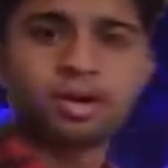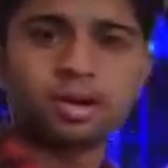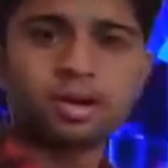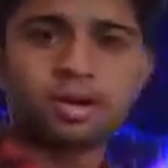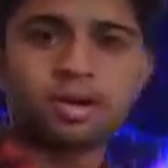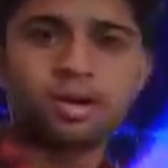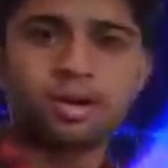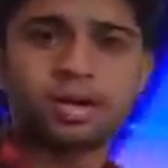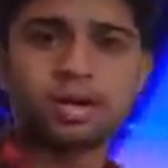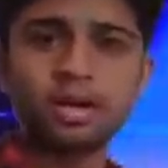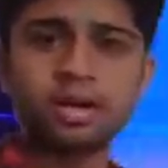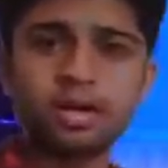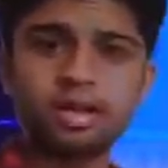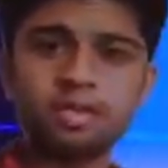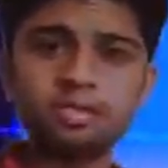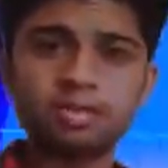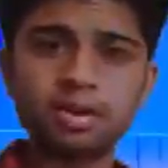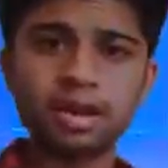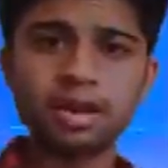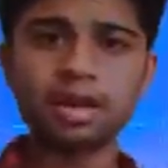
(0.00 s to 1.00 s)
and
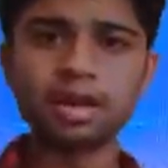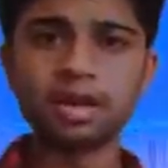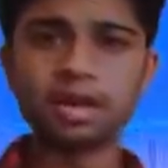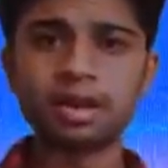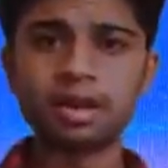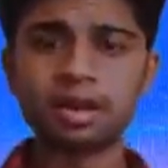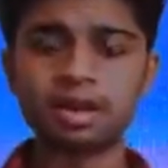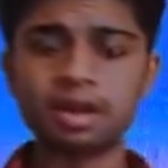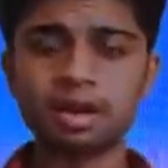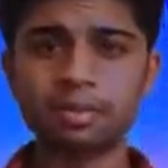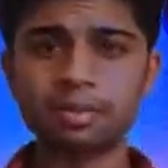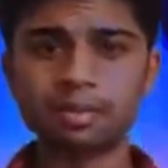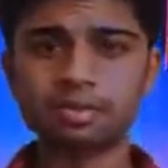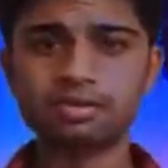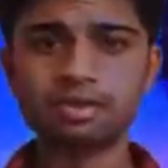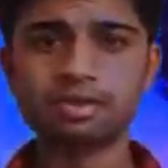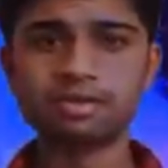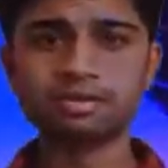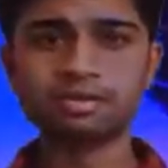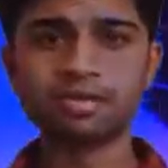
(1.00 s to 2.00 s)
each plane
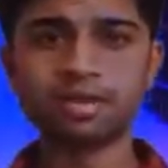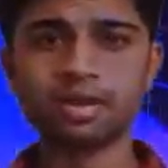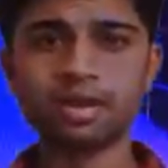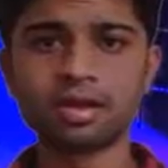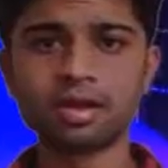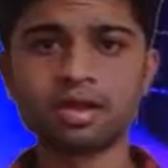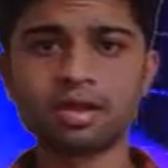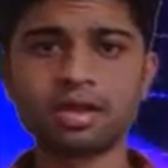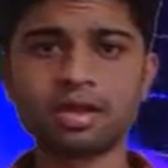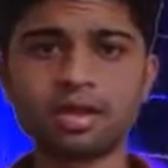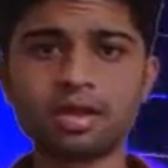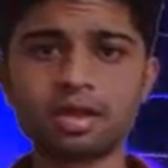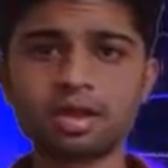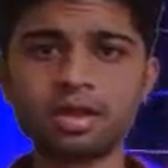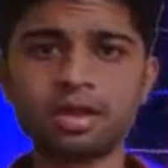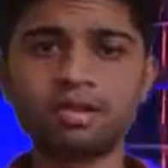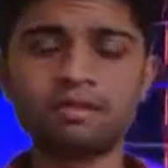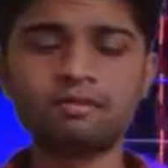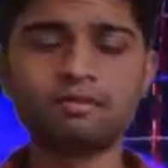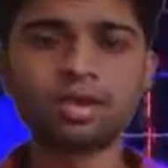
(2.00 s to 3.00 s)
represents the
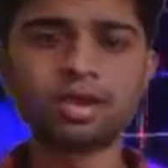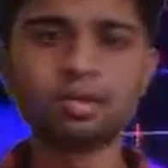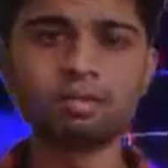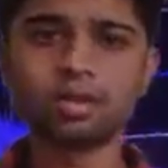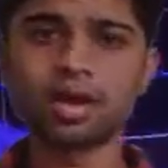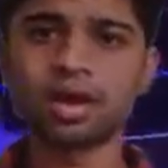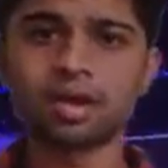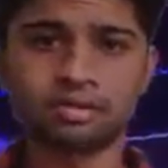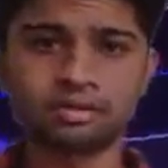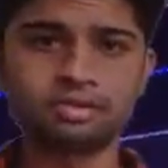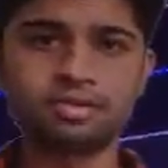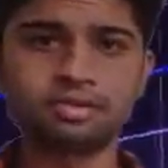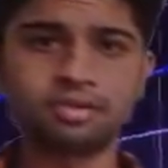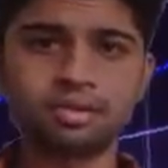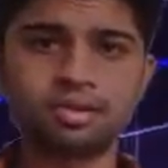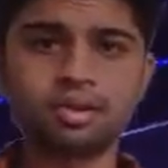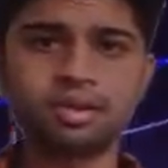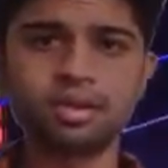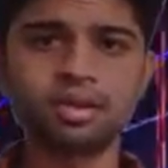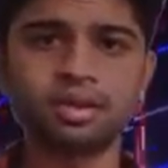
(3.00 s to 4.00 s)
different mass
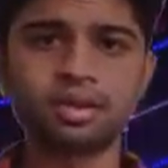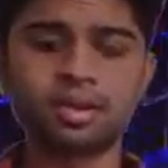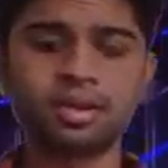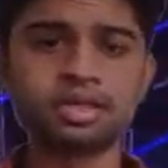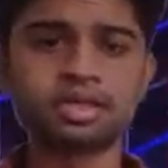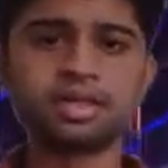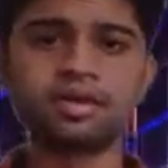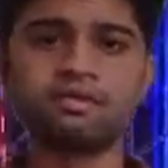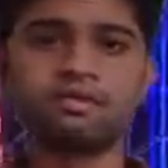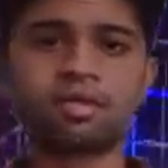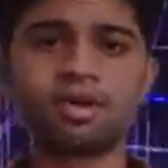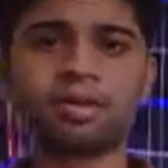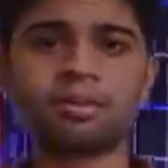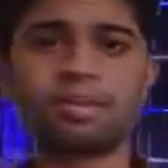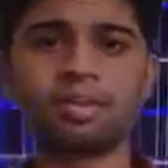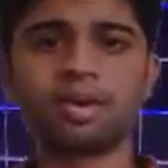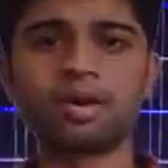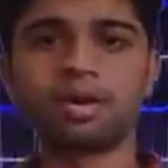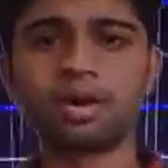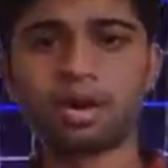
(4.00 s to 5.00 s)
ranging from,
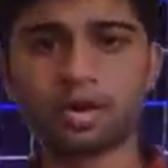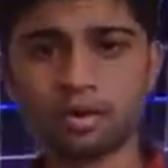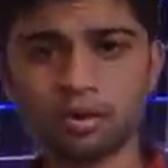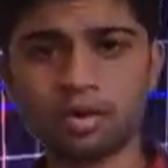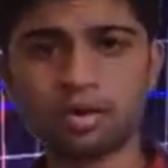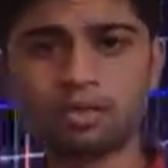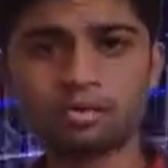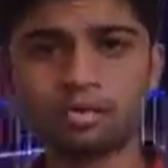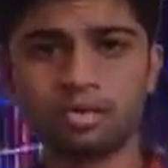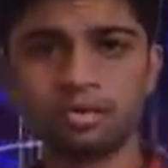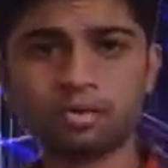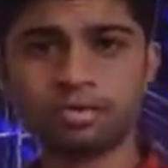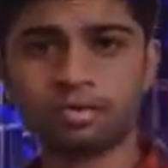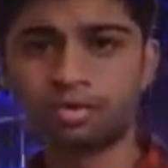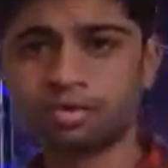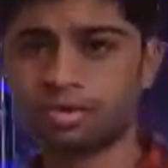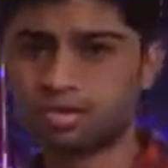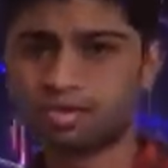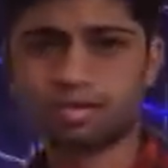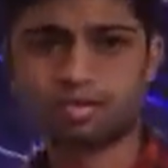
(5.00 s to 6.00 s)
of course, there is
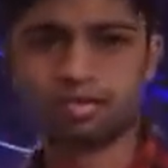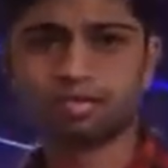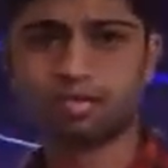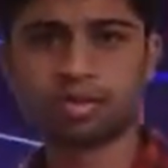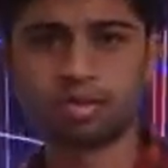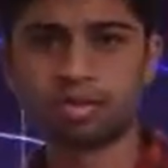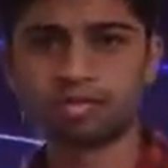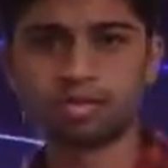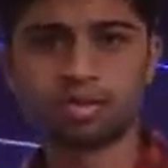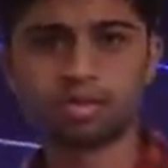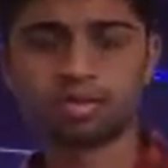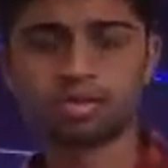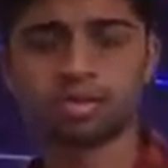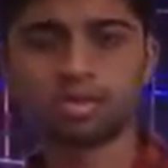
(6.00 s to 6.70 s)
no zero mass,